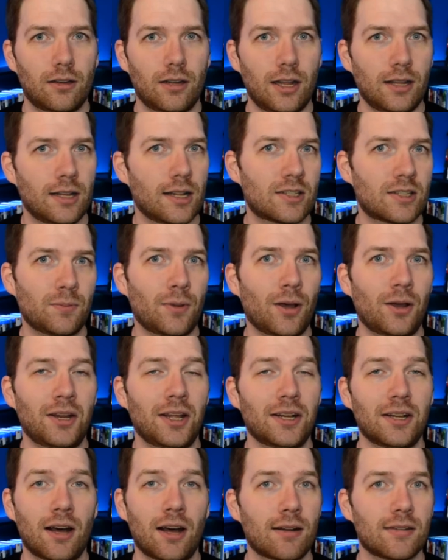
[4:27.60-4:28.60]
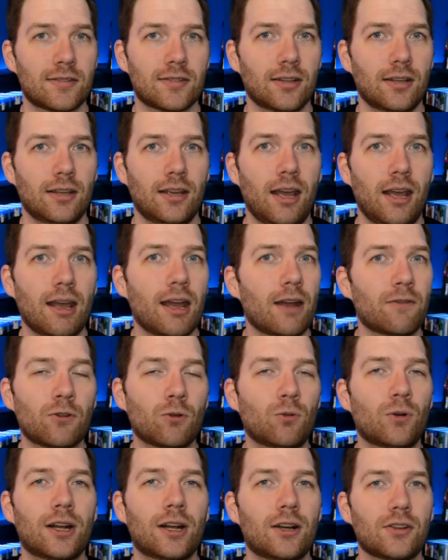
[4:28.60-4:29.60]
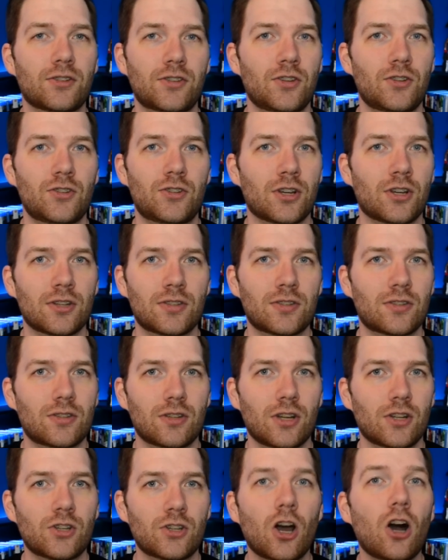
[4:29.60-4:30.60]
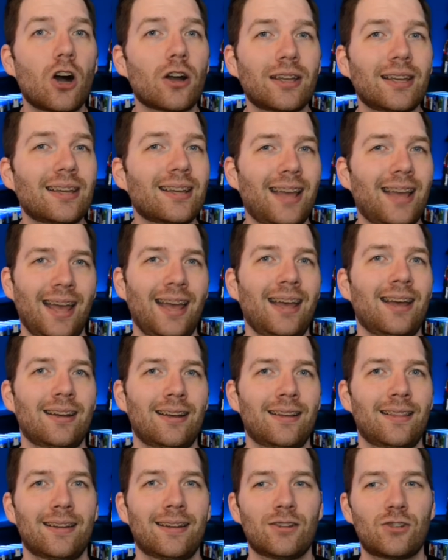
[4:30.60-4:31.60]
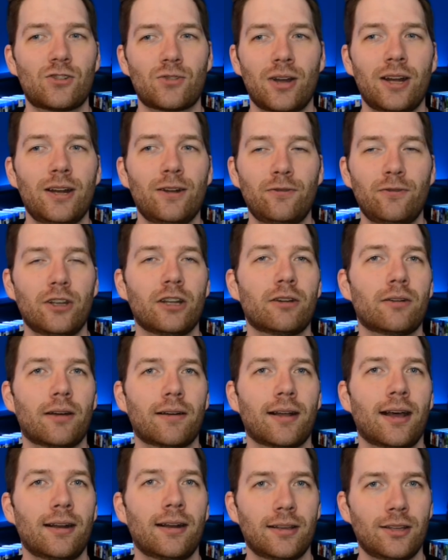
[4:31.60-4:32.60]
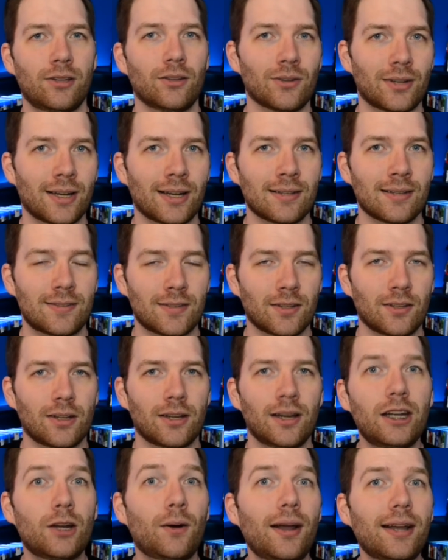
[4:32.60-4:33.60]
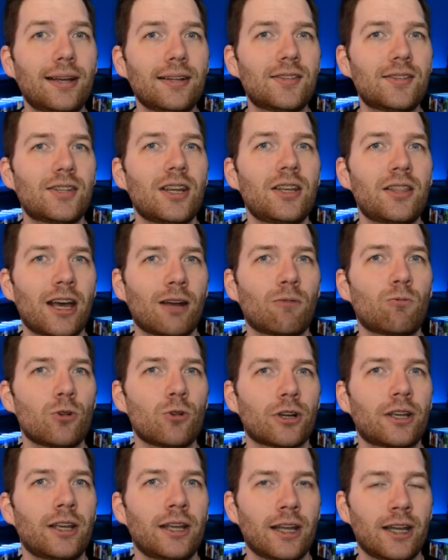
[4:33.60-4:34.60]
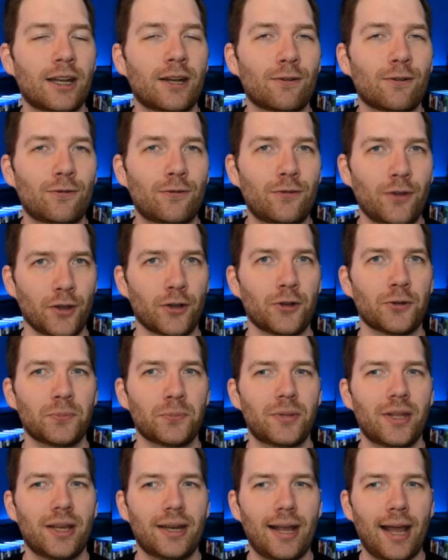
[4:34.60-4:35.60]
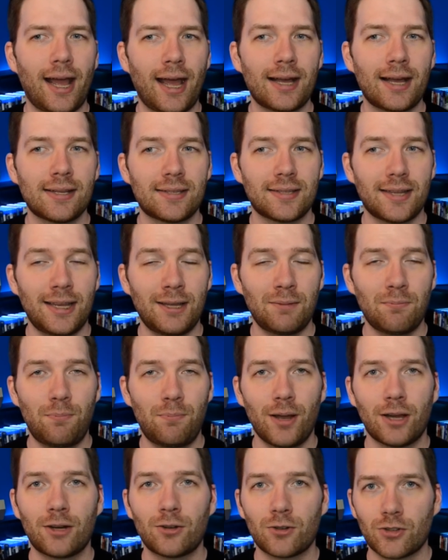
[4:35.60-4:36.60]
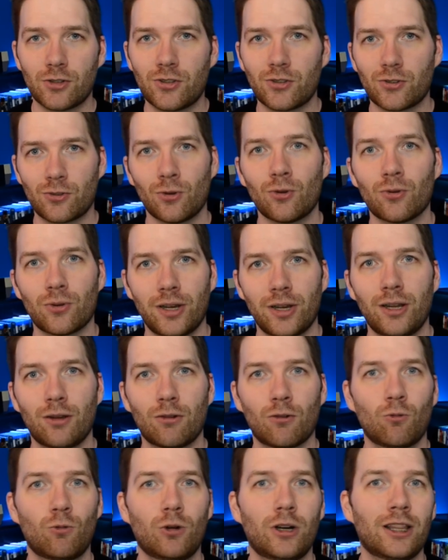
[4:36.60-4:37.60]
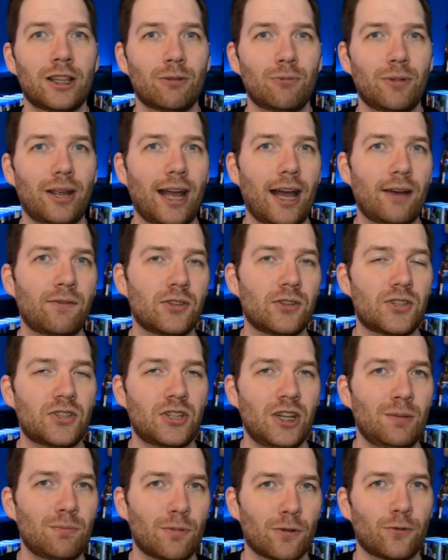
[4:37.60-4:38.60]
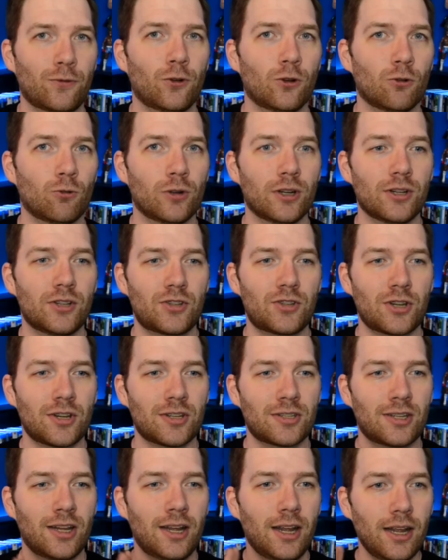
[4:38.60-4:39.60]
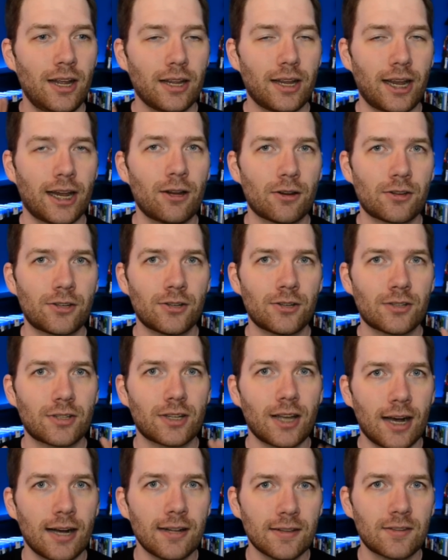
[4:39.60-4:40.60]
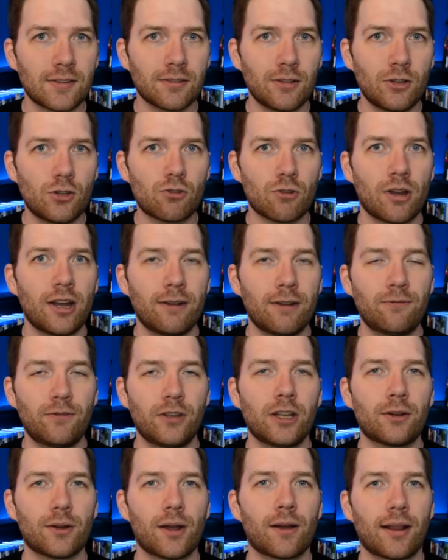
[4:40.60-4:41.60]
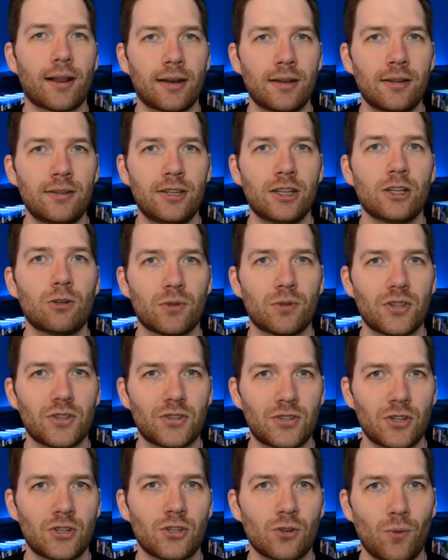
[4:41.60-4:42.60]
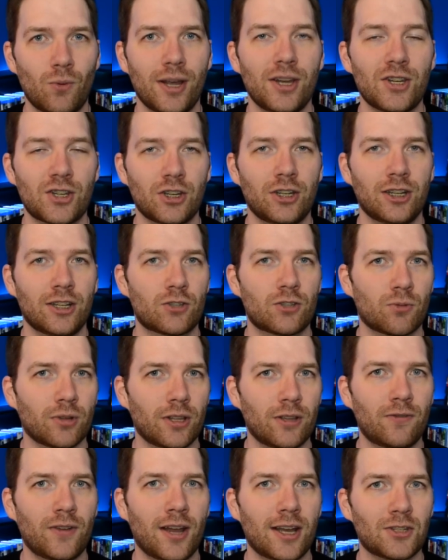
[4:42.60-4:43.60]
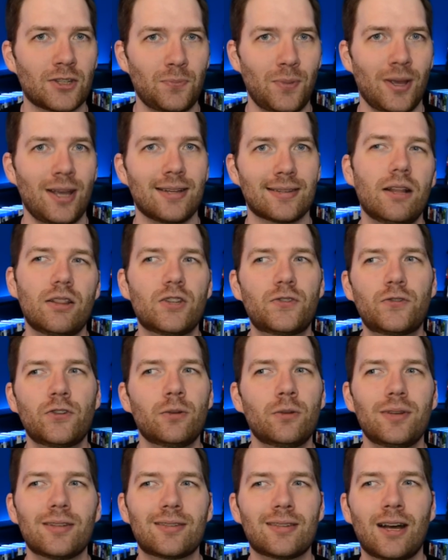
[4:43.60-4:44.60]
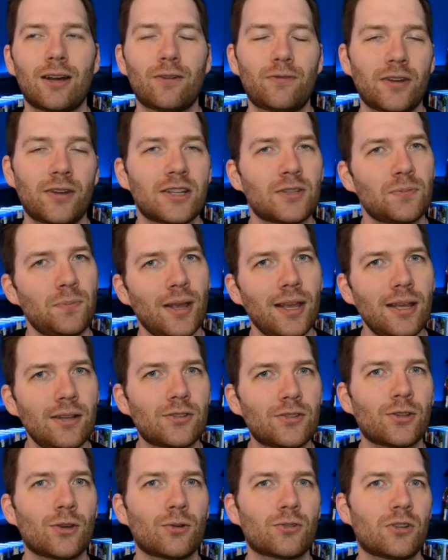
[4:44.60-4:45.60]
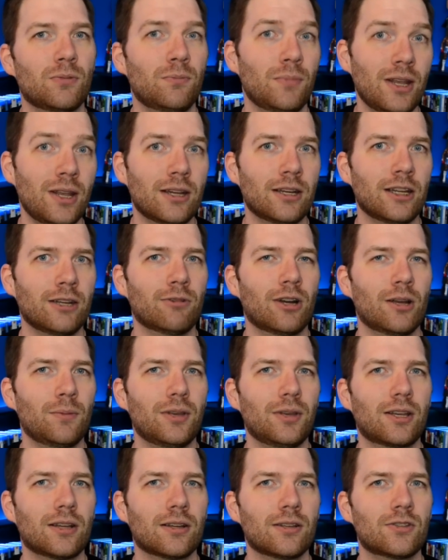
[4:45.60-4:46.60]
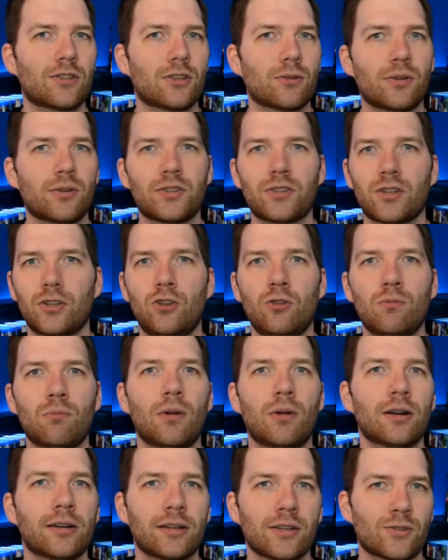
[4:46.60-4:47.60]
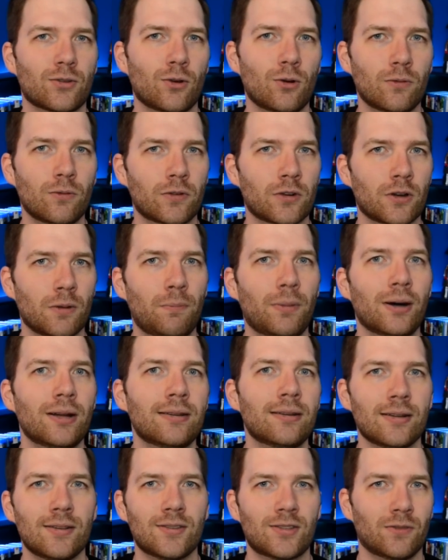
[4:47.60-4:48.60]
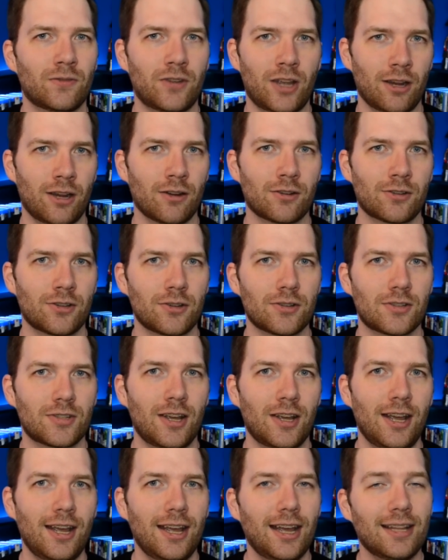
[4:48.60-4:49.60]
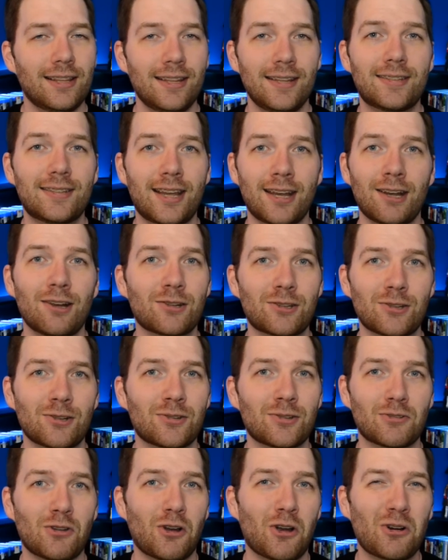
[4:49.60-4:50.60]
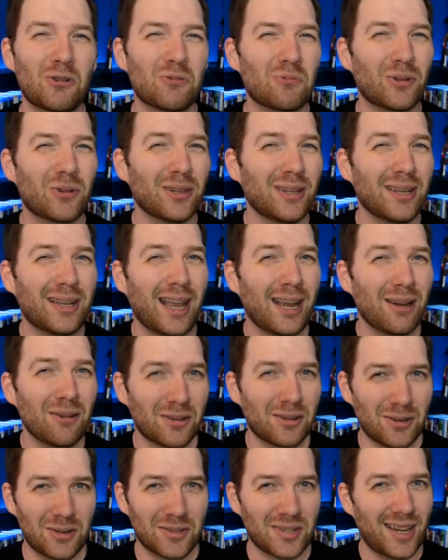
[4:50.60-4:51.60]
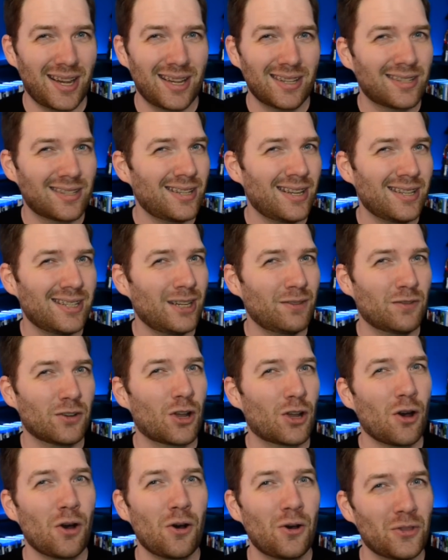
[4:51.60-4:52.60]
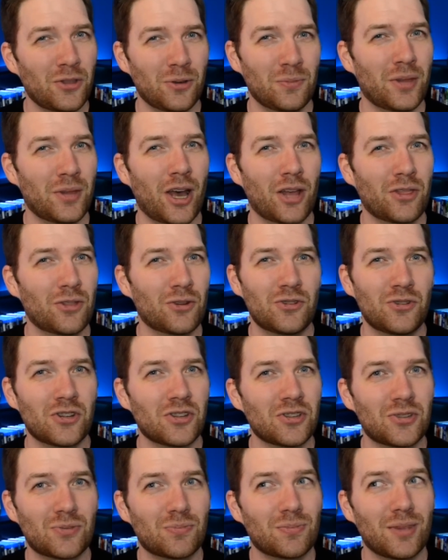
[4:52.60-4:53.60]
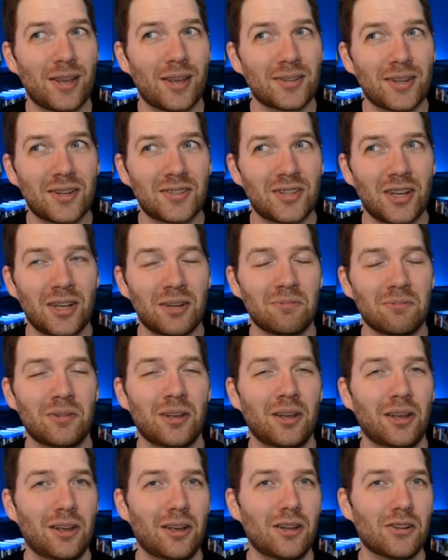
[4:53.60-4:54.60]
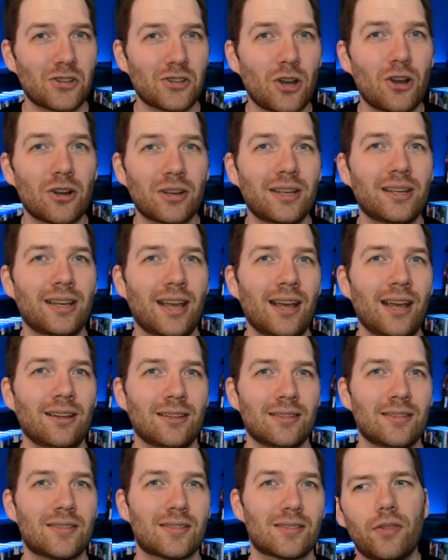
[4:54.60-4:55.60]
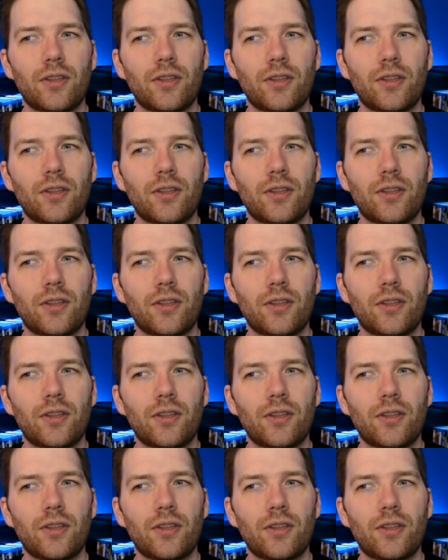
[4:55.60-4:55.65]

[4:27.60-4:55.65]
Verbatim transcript: And that's about it, honestly. Everyone else is just a talking head that is trying to figure out how to kill Godzilla. Now, I can see that working in a film that has a better story or one that we haven't seen before, where it's just characters constantly trying to figure out how to deal with the situation. It's really fast paced. This film is not fast paced, though, to me anyway, because there is a humongous overabundance of characters. And these characters aren't really characters. I hesitate to even call them that. They're just, as I said, talking heads.